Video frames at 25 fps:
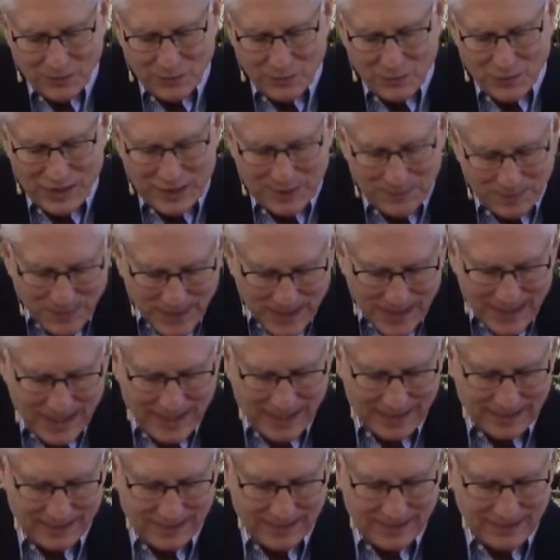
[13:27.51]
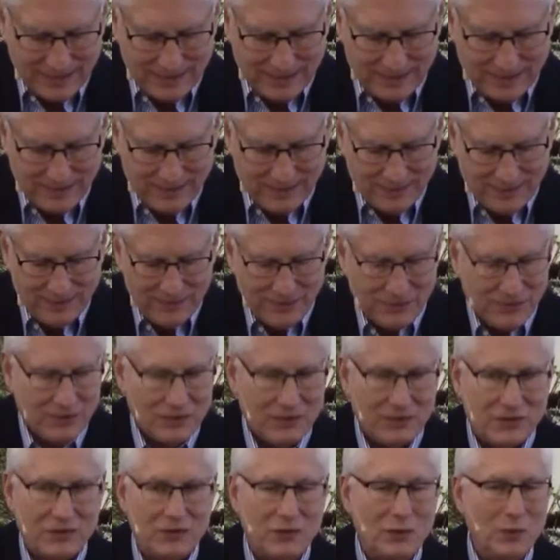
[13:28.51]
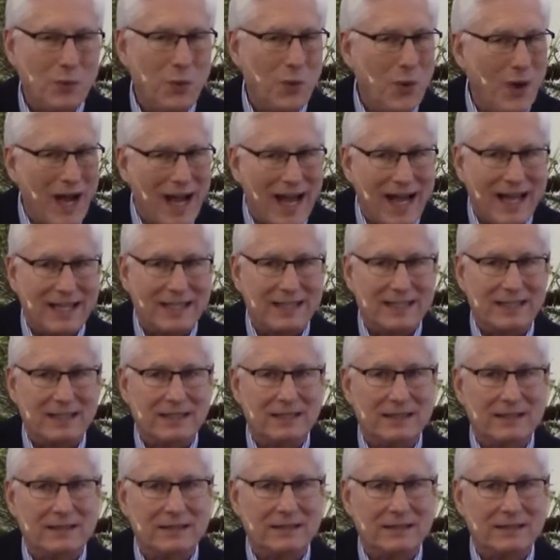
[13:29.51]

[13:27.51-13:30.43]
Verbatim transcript: responds to what?